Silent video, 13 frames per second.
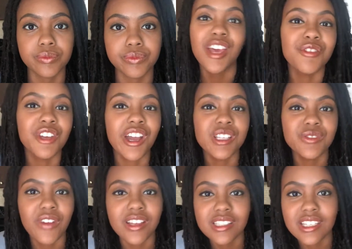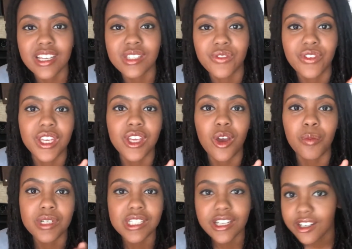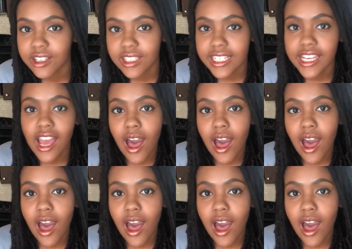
If you guys find today's video particularly